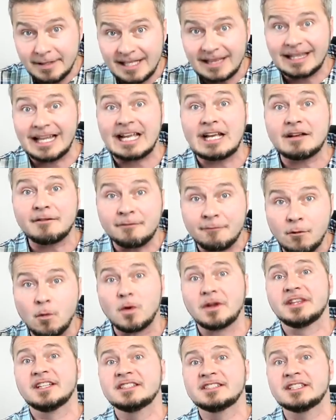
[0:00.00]
to be like
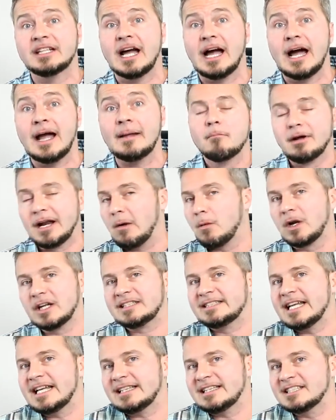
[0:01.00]
for this guy. But I
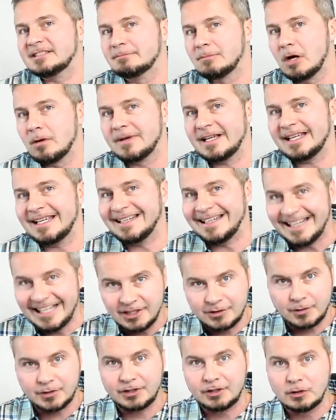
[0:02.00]
want to take this moment and
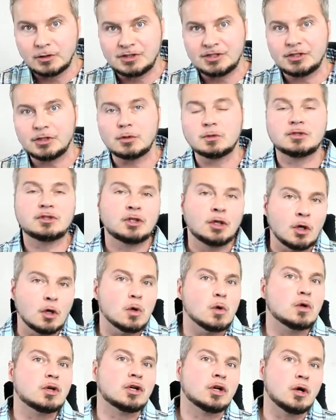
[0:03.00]
introduce you
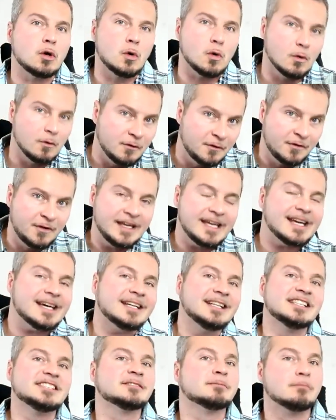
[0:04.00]
to Goo
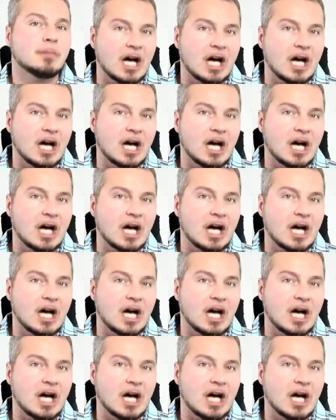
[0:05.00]
via his